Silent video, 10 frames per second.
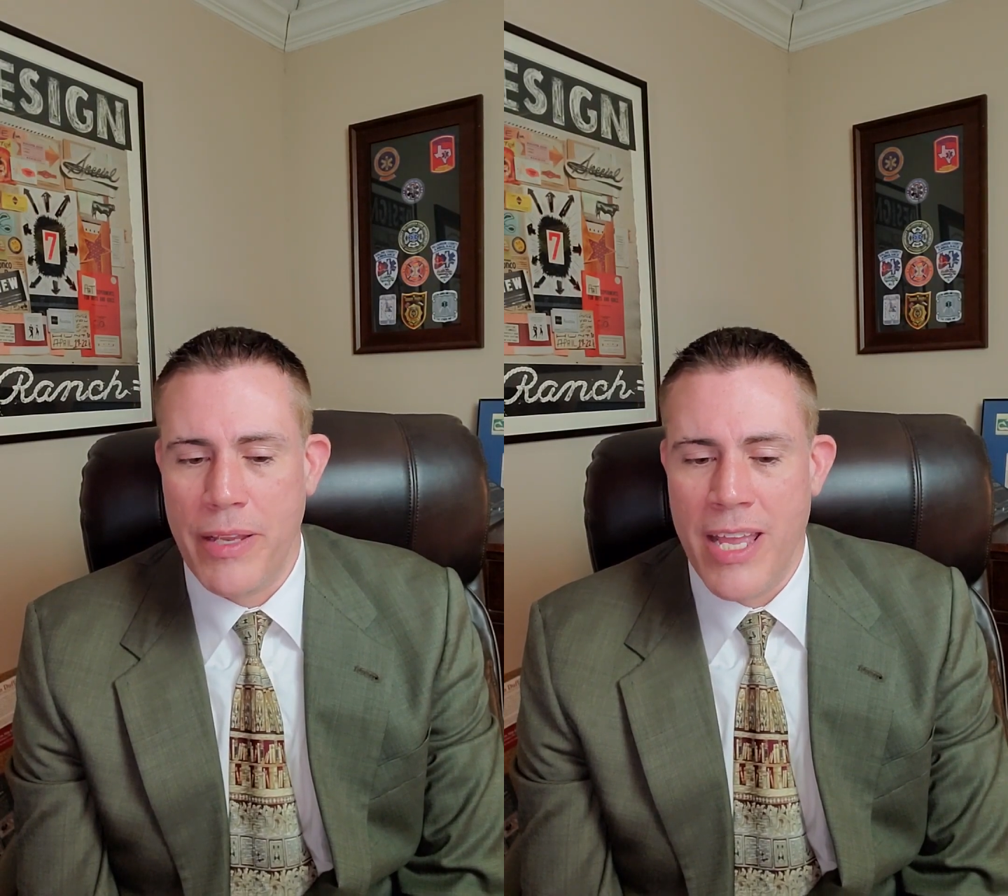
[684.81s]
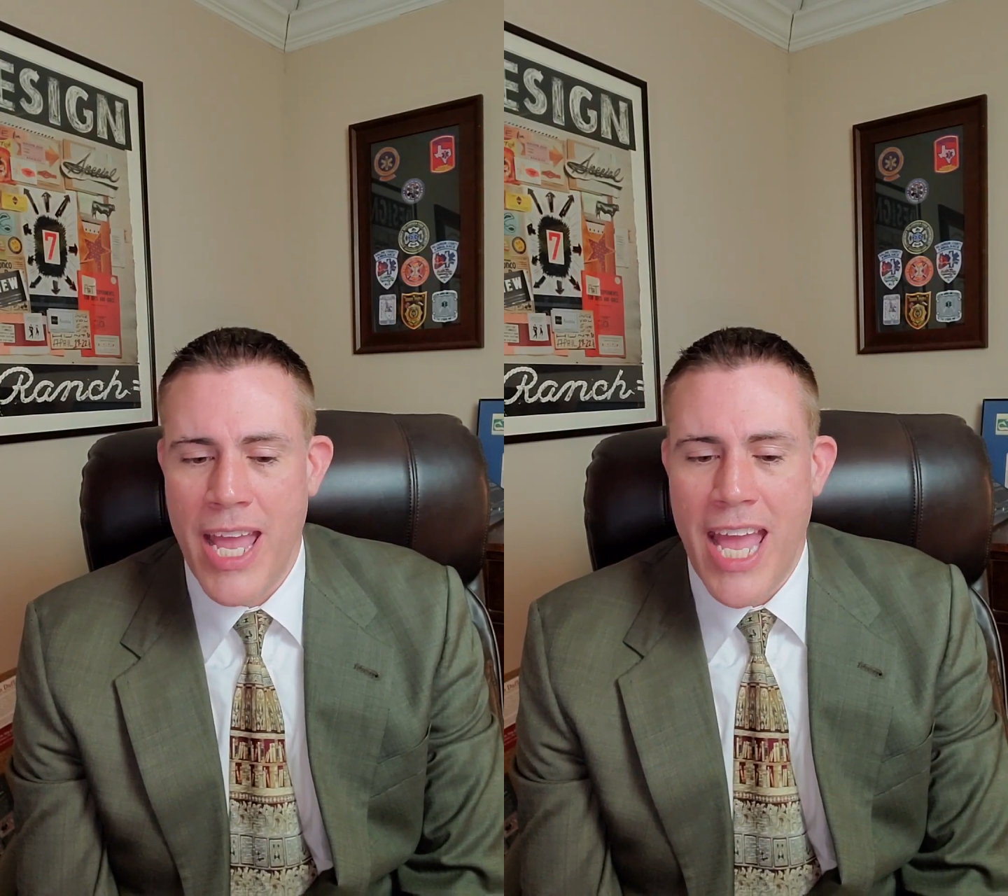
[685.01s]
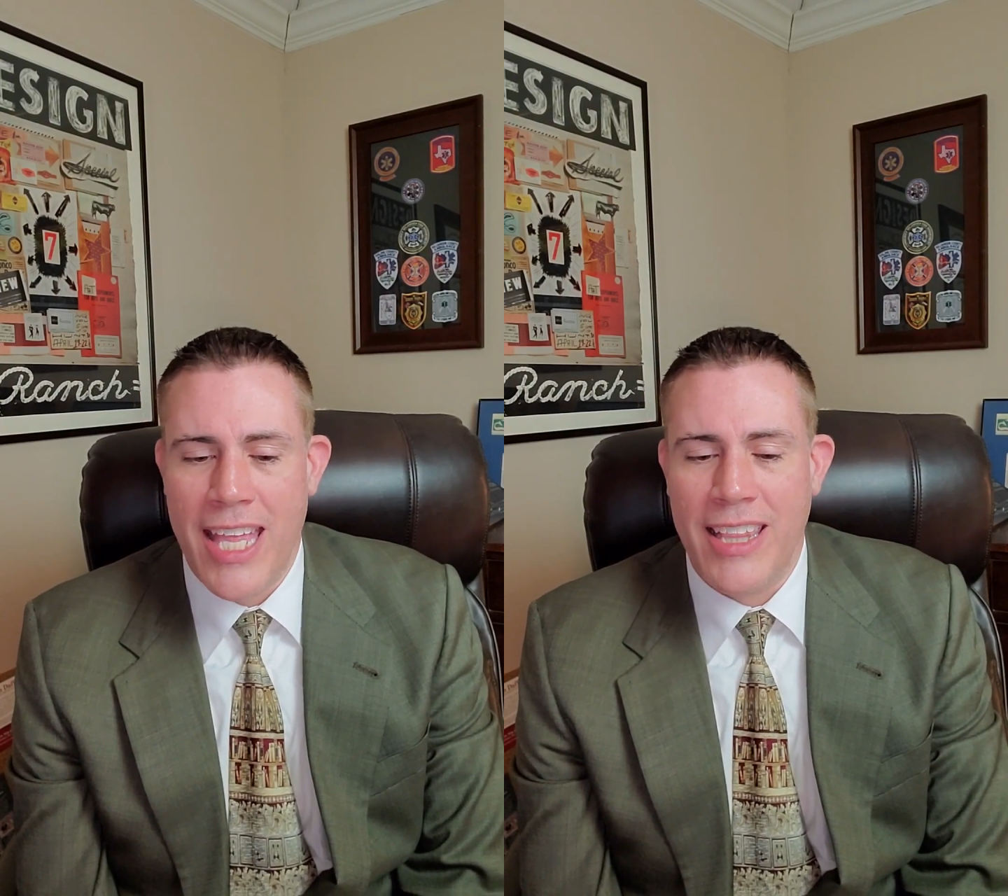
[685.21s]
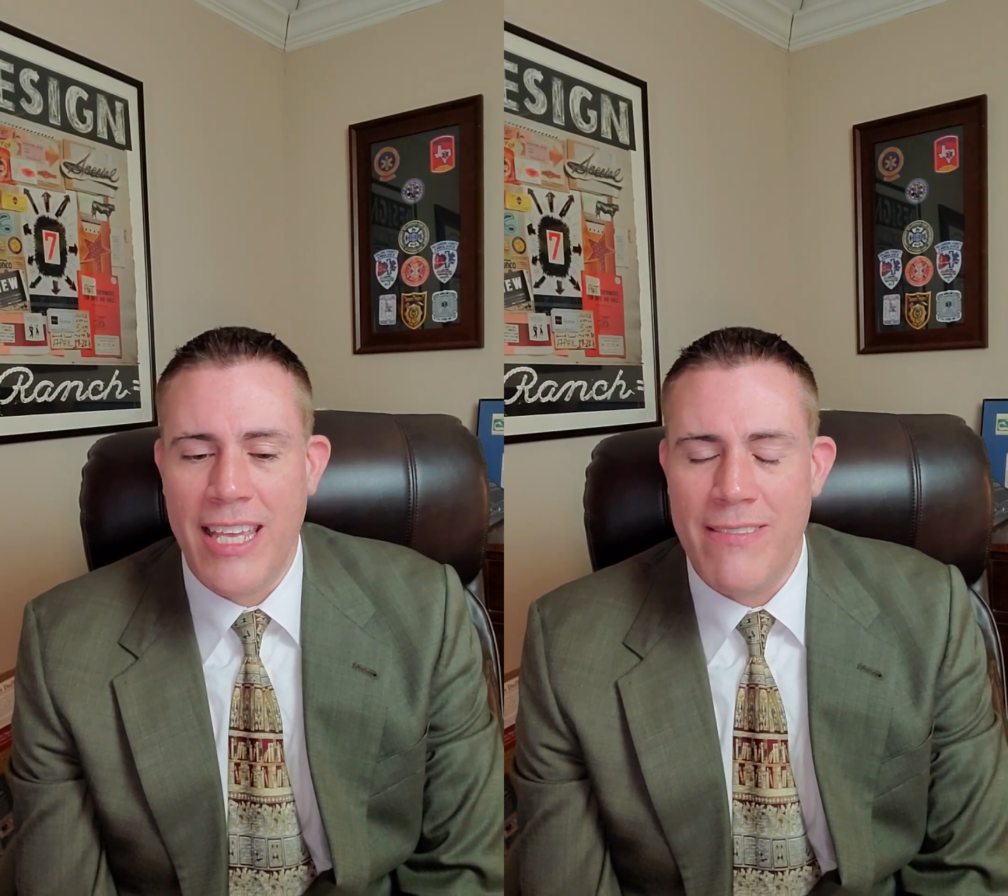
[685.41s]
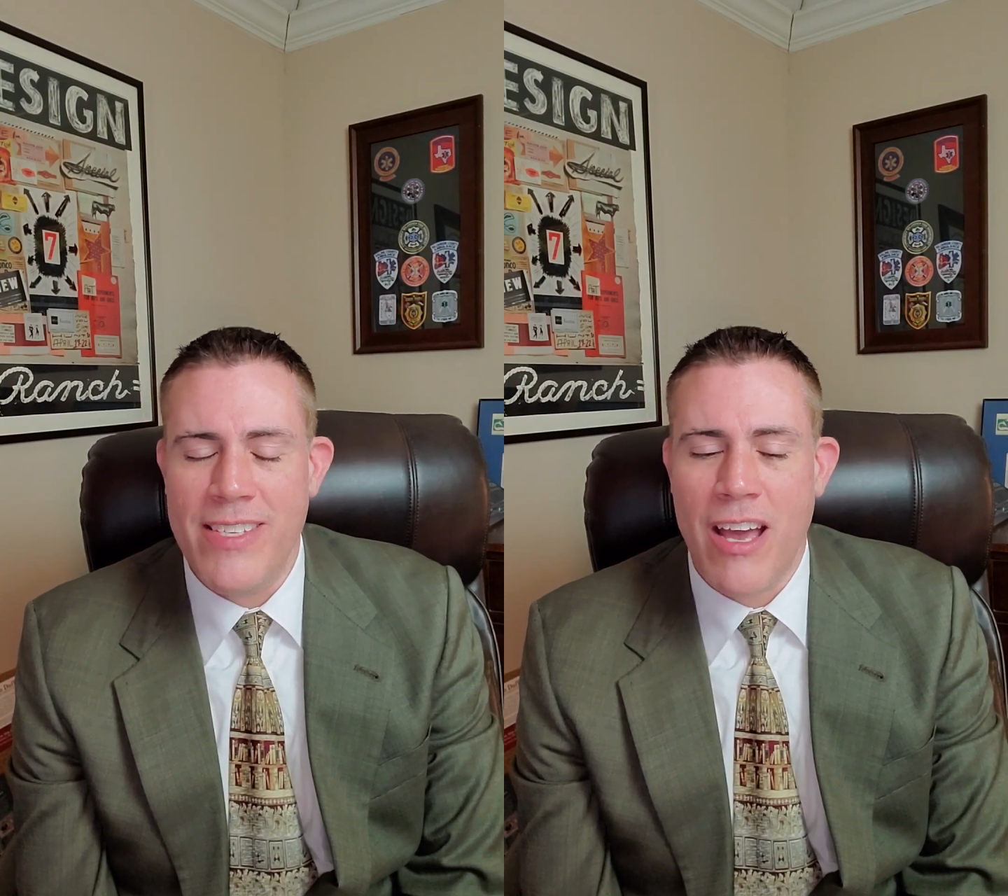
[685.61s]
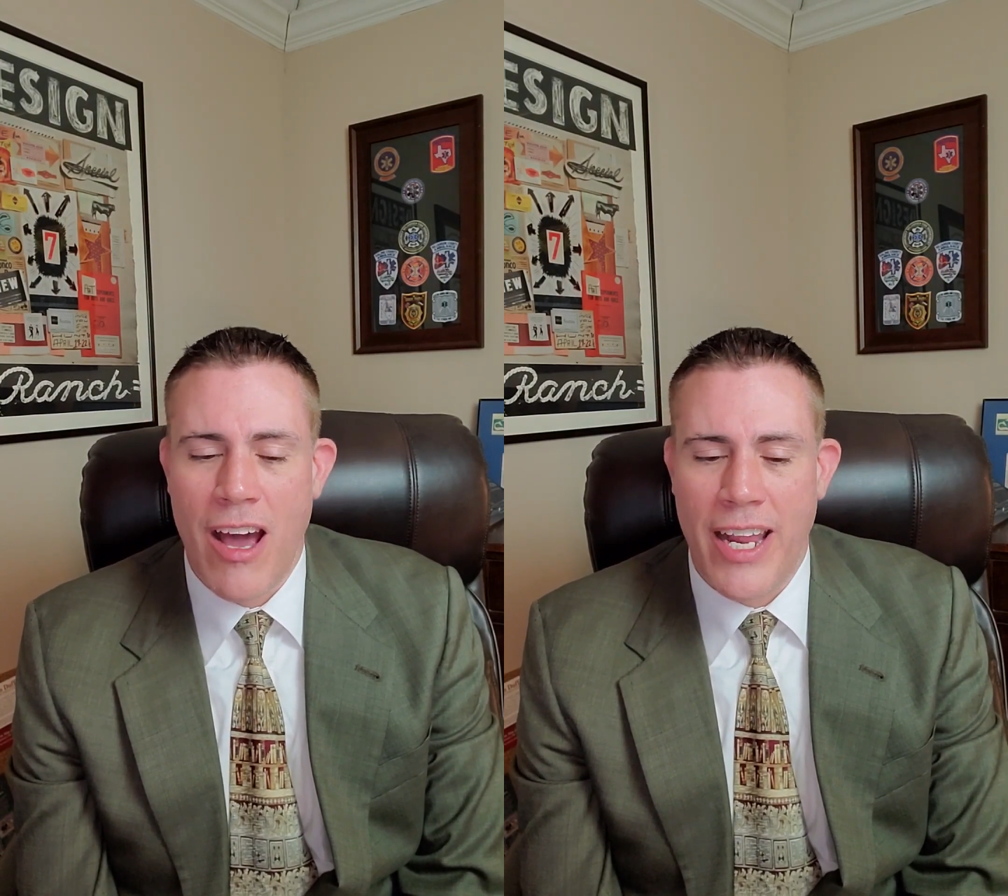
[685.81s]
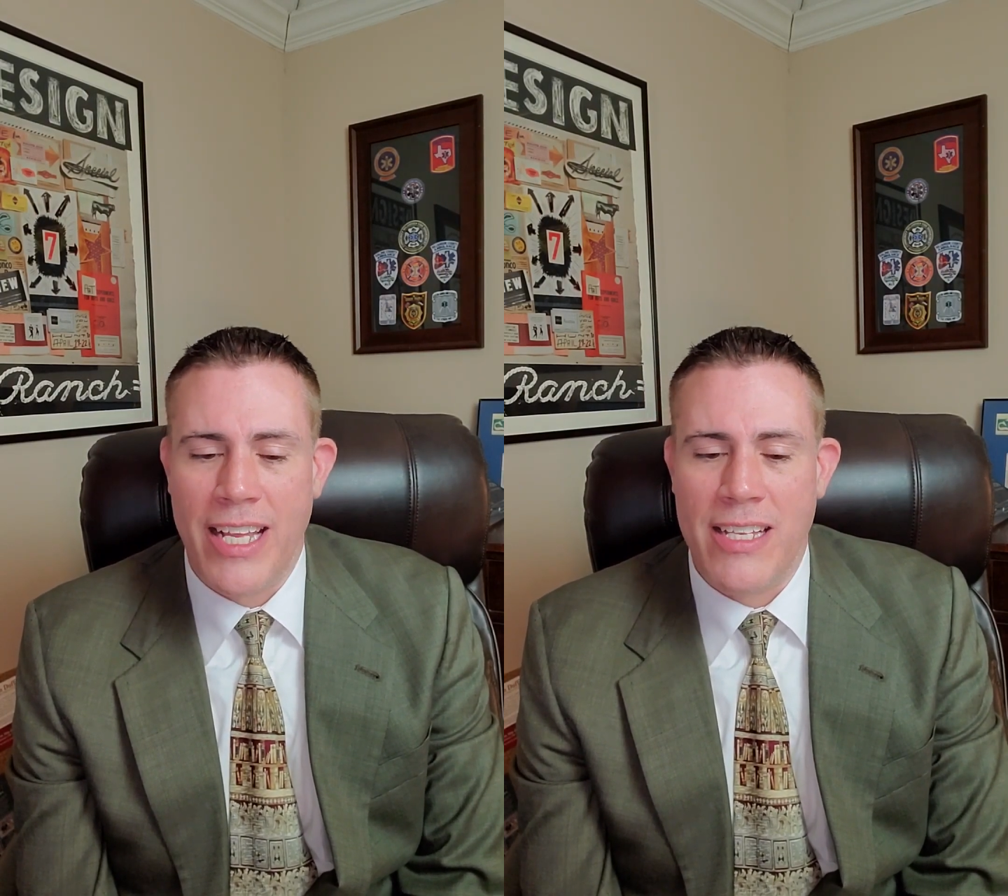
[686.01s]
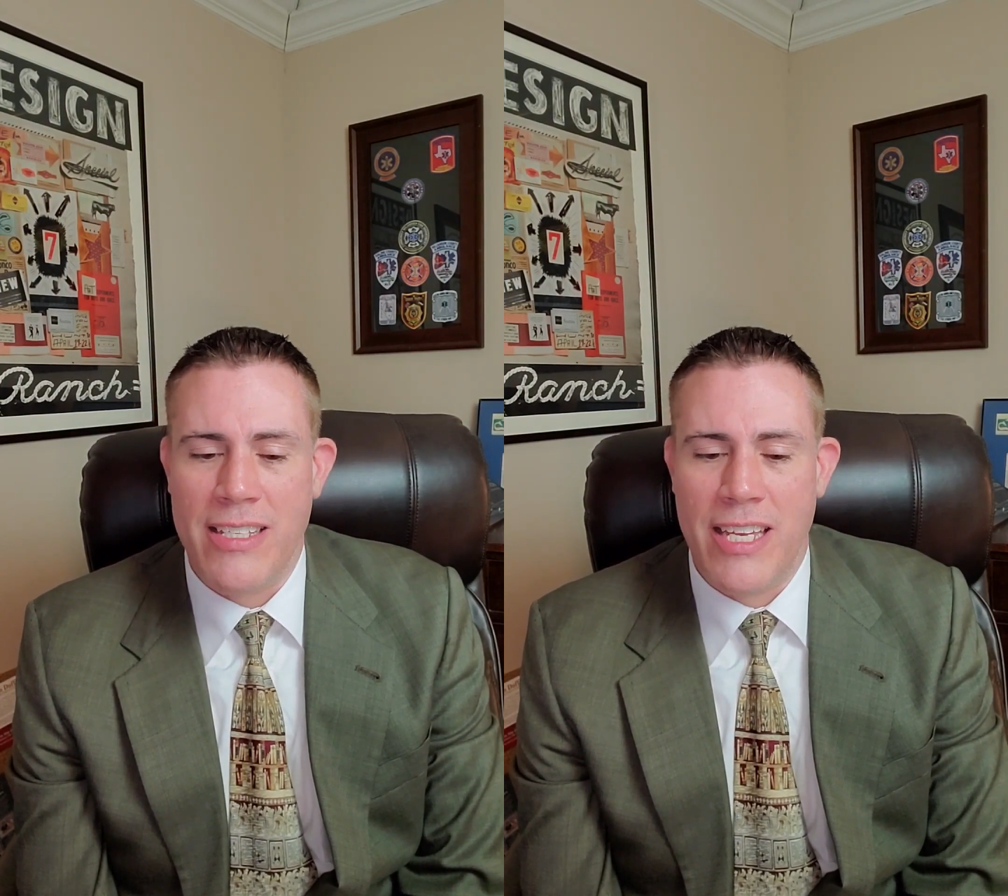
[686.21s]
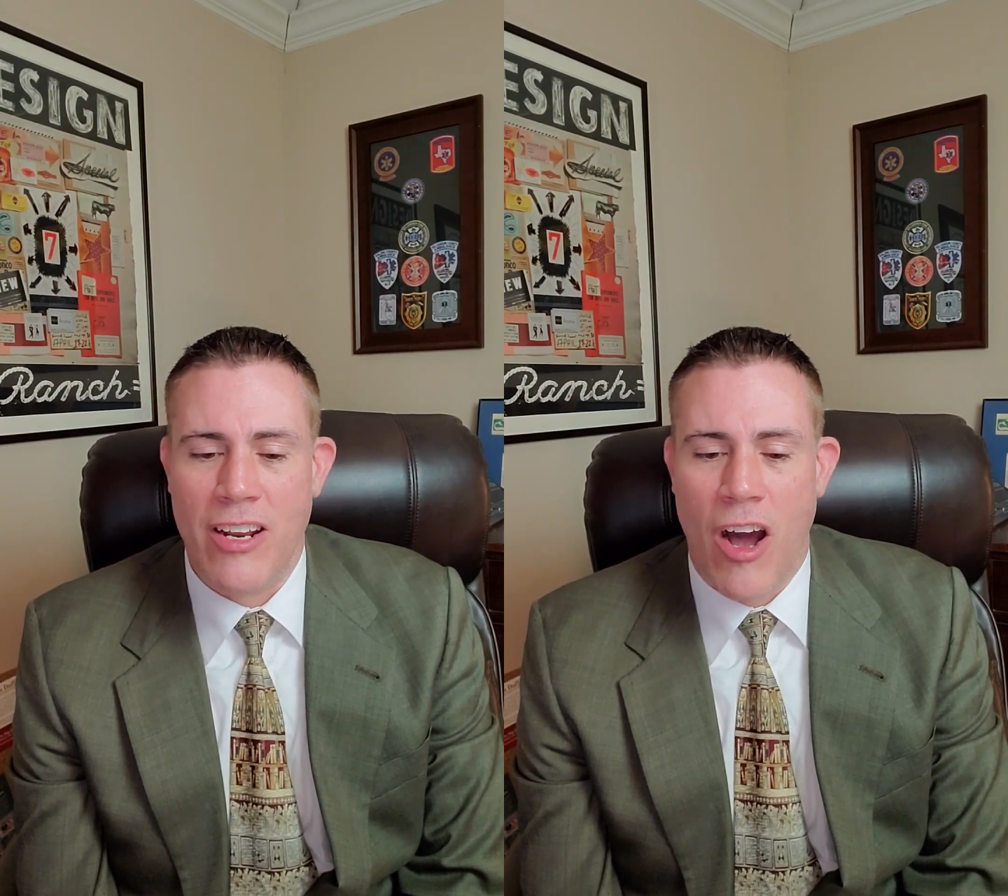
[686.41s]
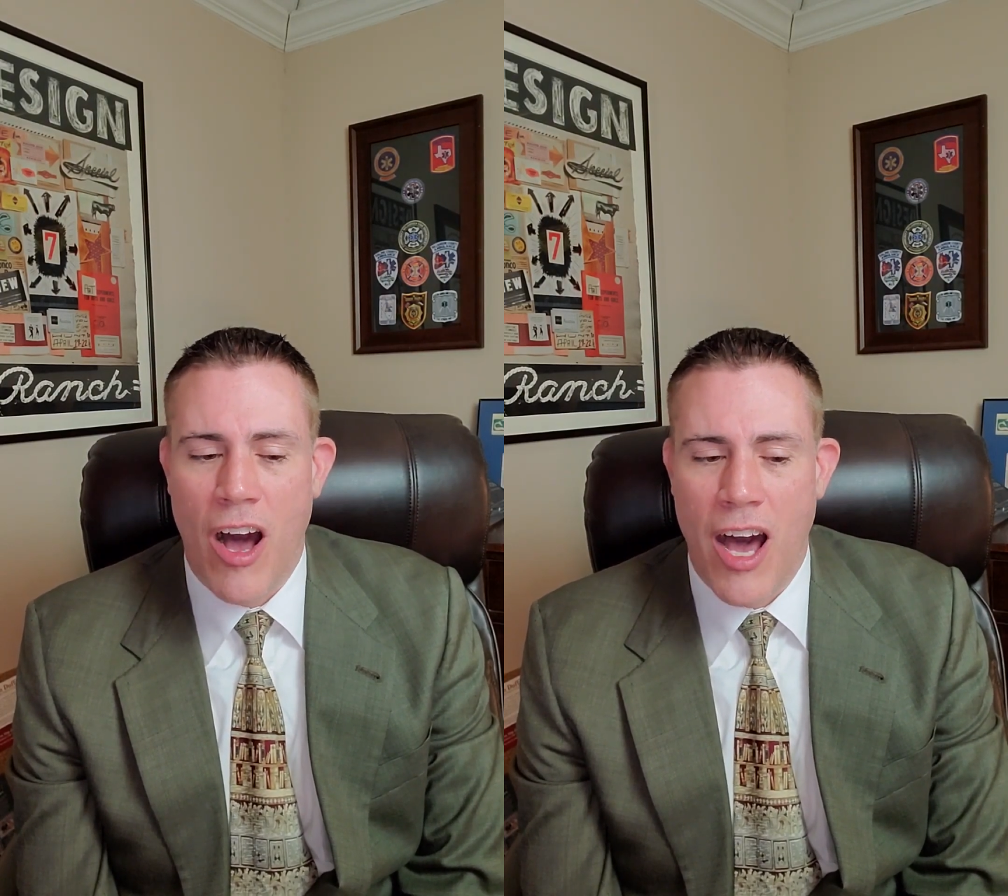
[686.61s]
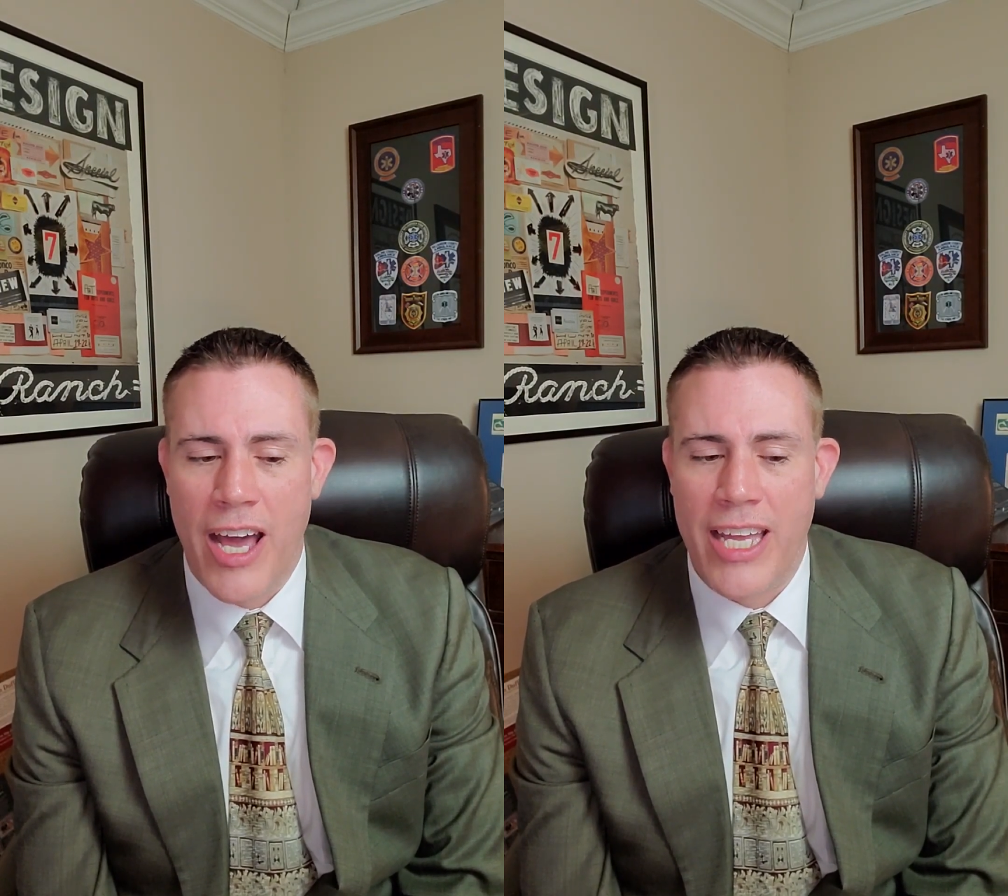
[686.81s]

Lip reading: and it leaves the audience in awe.